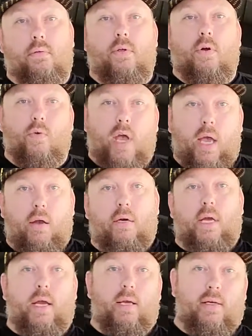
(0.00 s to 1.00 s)
Okay.
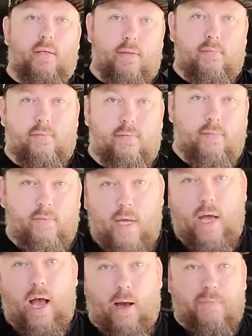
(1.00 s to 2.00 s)

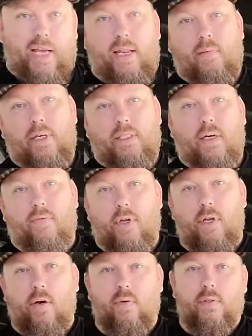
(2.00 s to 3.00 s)
I'm dating myself, I
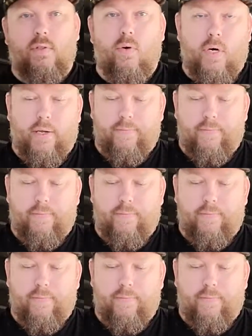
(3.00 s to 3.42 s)
know, it's corny.